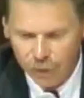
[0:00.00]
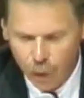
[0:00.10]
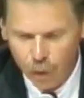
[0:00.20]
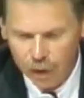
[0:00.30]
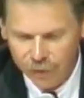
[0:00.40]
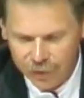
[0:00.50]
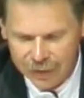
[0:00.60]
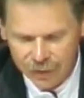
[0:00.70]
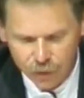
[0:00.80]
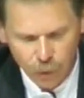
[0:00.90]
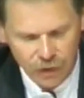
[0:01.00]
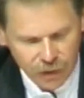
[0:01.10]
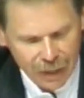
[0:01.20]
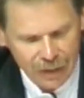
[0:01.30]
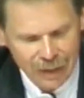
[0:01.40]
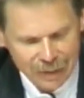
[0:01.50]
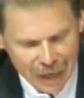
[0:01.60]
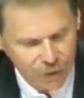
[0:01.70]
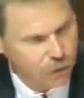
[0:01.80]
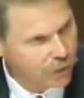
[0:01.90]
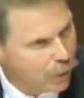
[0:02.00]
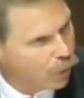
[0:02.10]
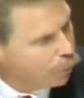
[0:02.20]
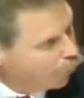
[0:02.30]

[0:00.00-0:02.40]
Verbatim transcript: the Federal Communications Commission in